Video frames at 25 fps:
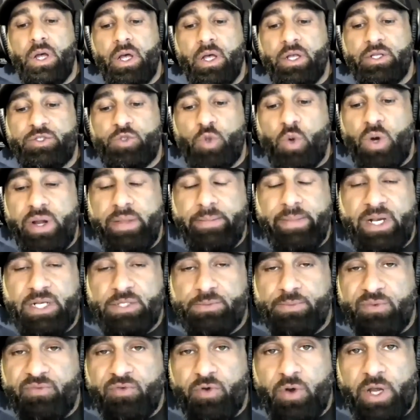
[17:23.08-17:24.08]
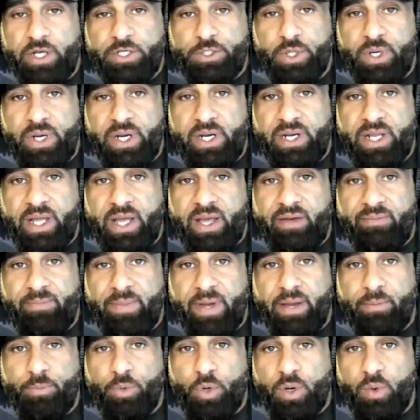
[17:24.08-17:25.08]
20 minutes before I train, I have
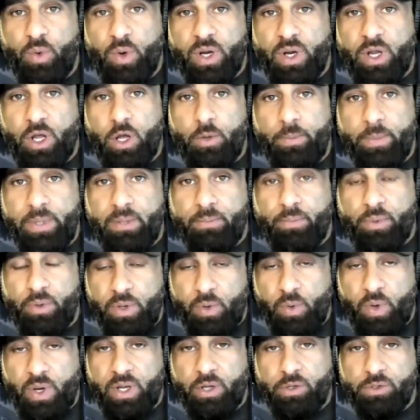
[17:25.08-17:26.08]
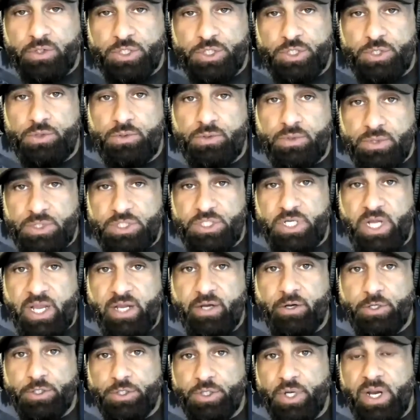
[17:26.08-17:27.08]
my pre-workout shake
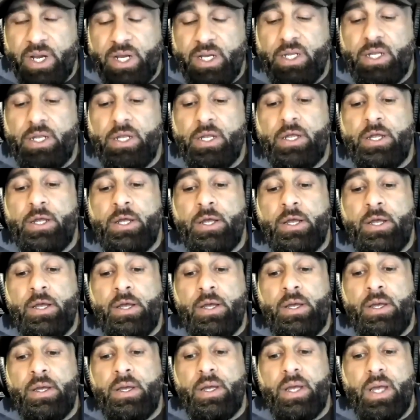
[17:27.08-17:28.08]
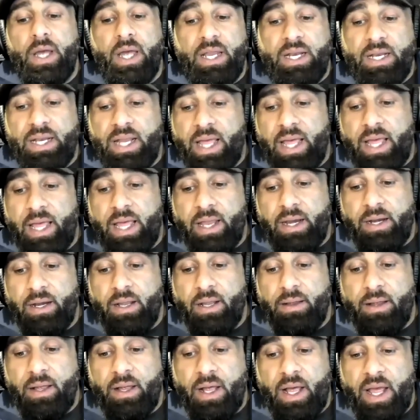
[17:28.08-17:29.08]
or drink. And then
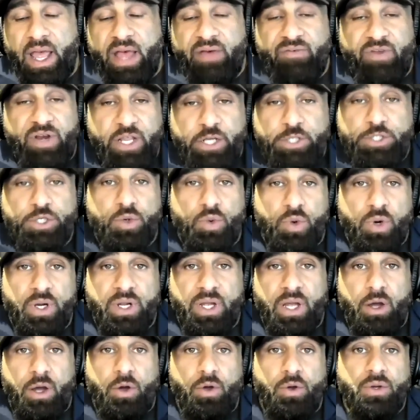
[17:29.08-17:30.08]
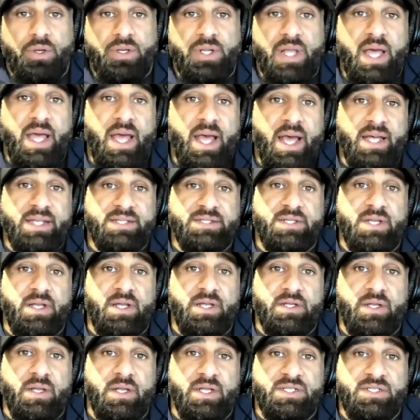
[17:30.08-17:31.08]
I have an intra-workout that has
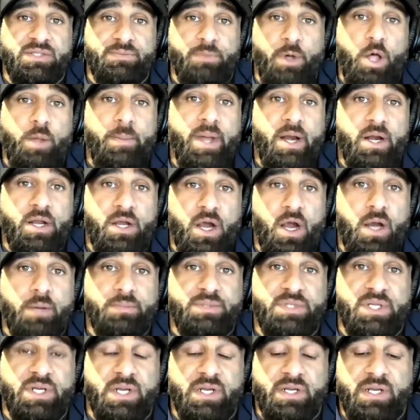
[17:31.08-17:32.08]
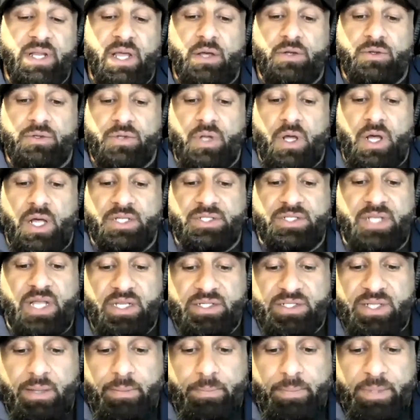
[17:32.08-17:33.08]
a small amount of carbs in it. Now, Hosstile
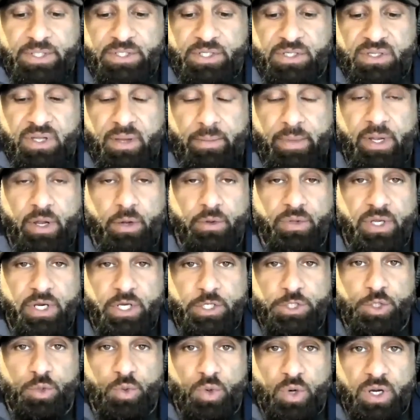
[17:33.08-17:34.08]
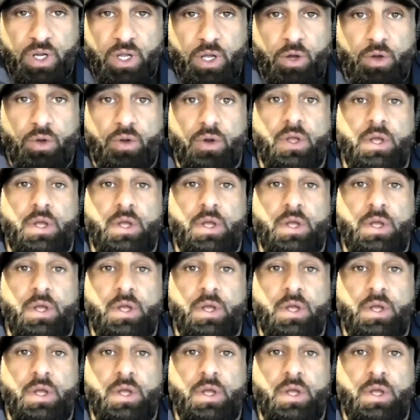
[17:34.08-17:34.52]
Supplements is coming out with an intra-workout